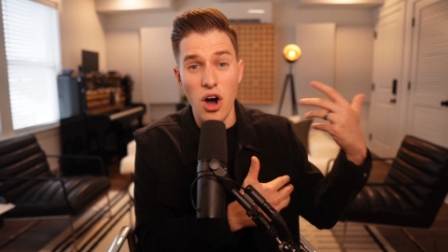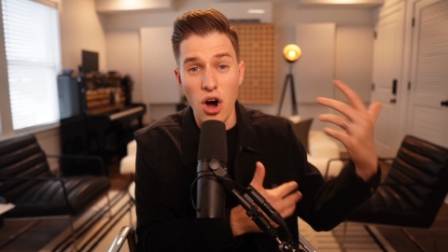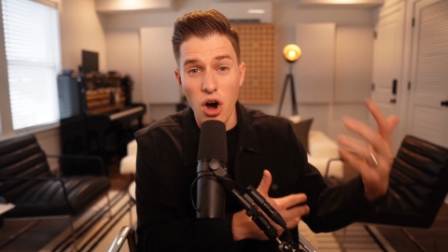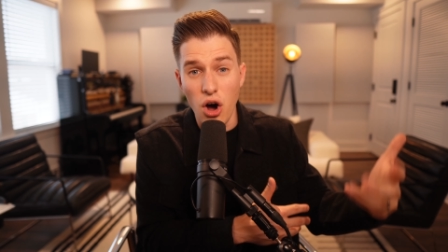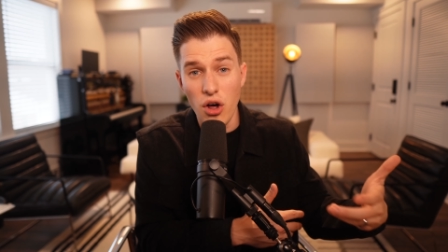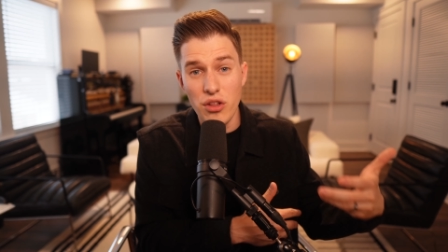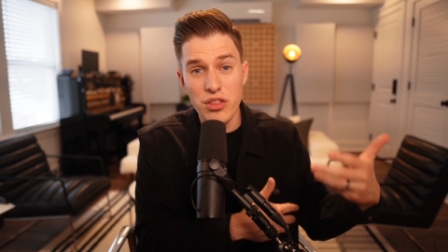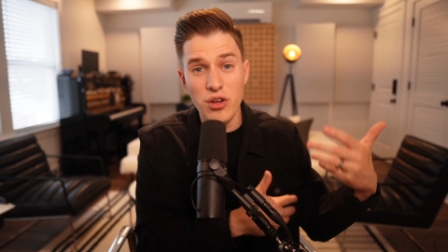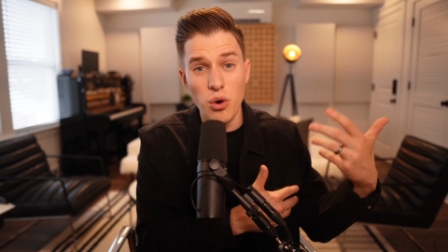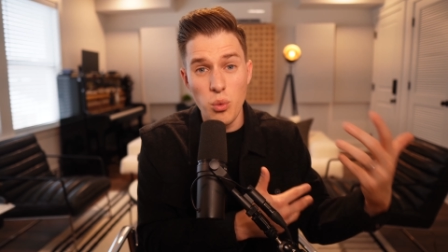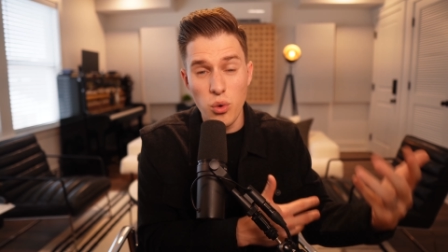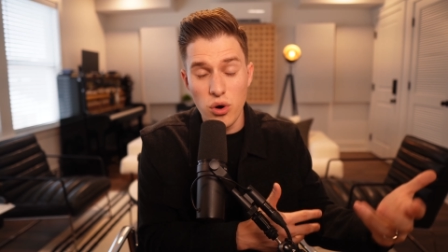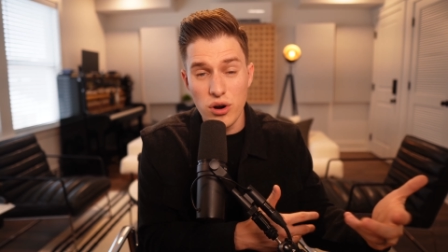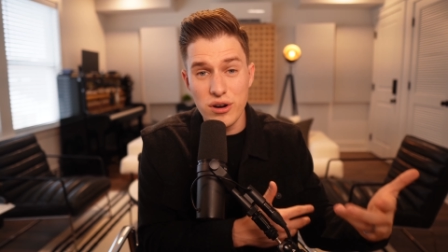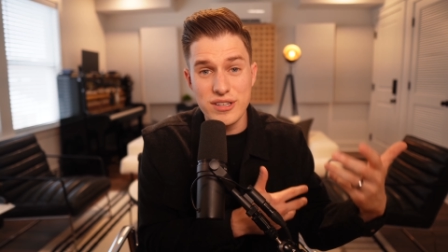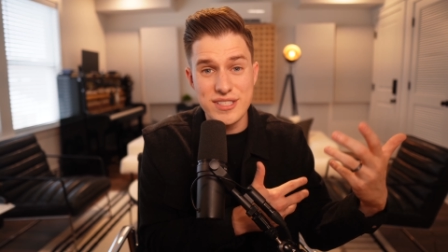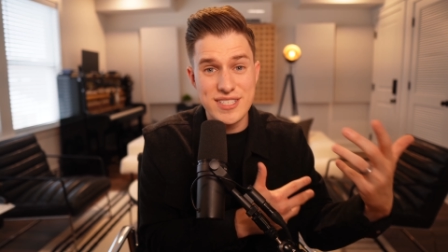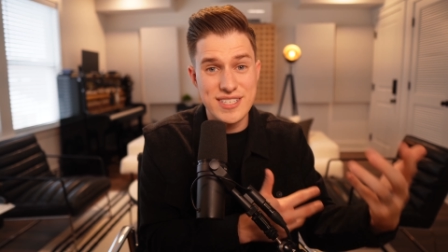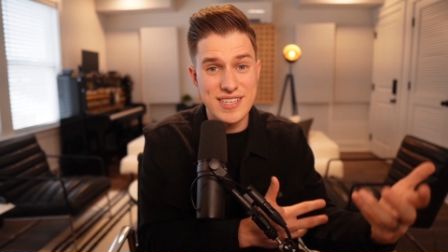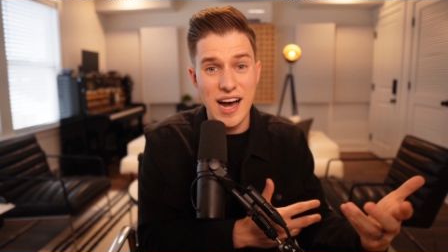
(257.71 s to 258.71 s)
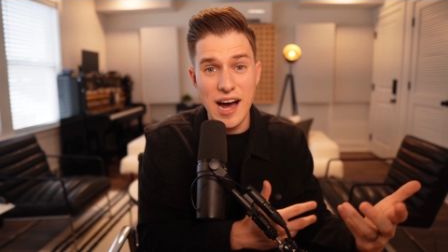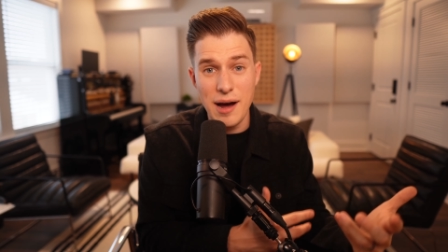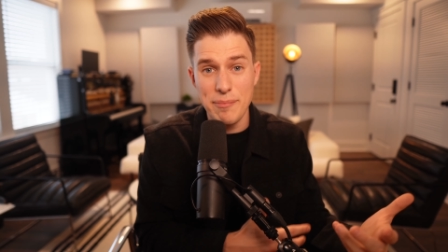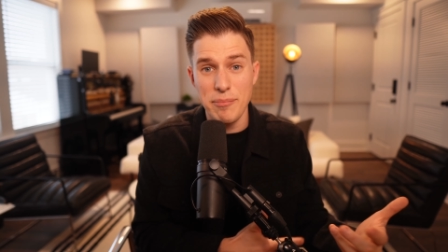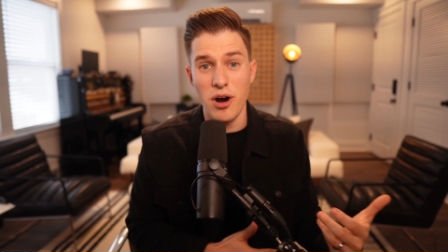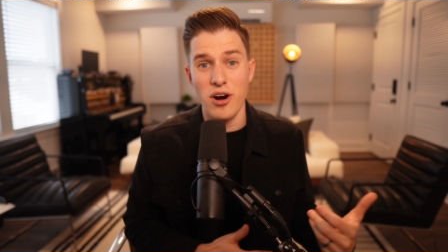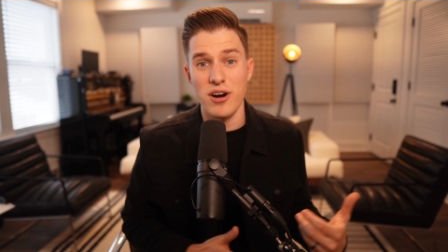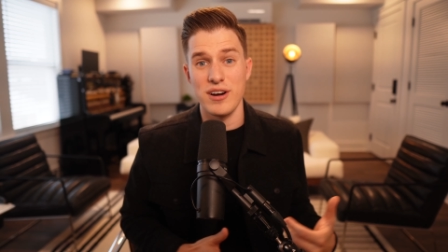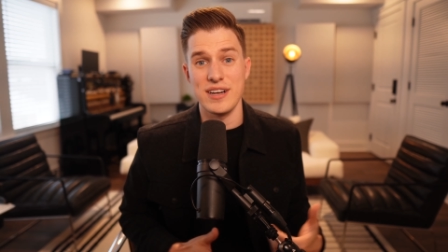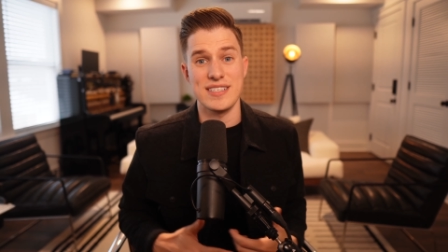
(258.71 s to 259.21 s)
all the world's top
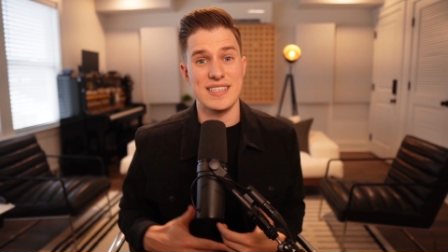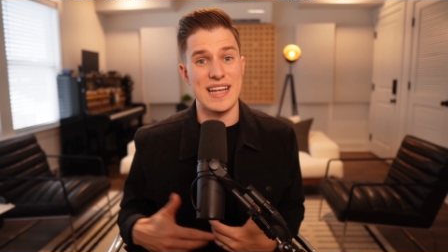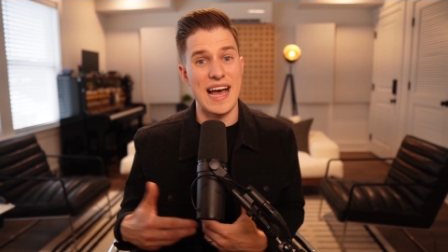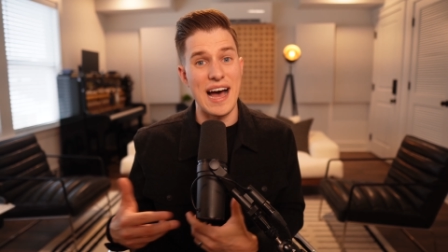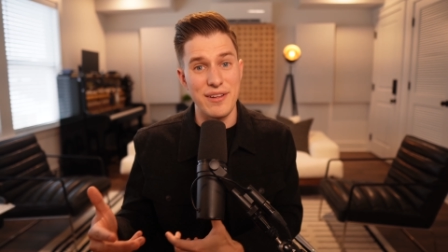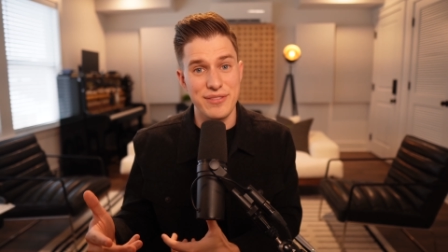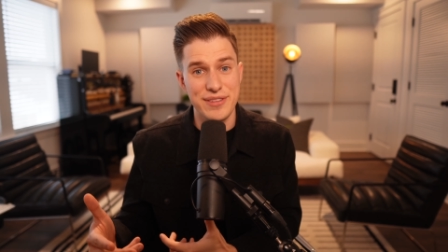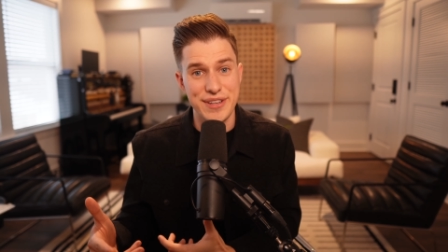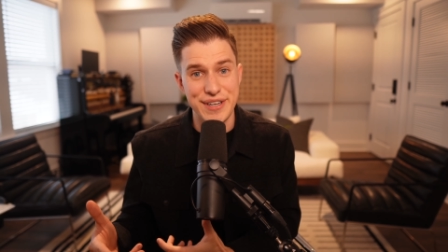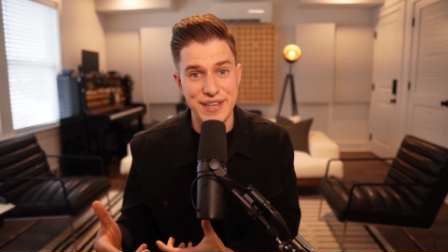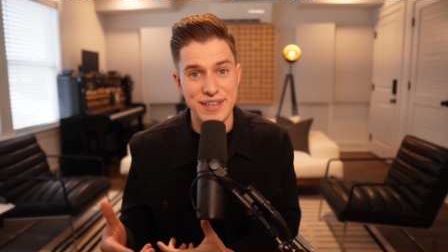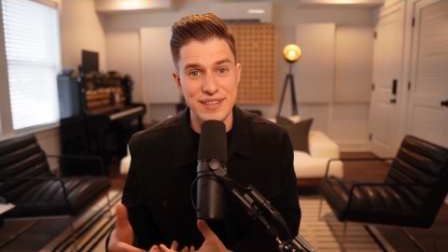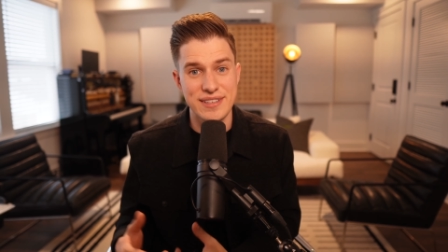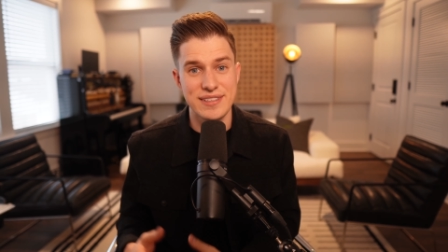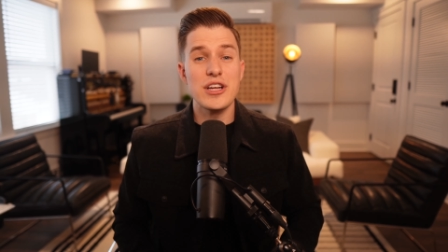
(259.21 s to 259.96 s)
artists out there.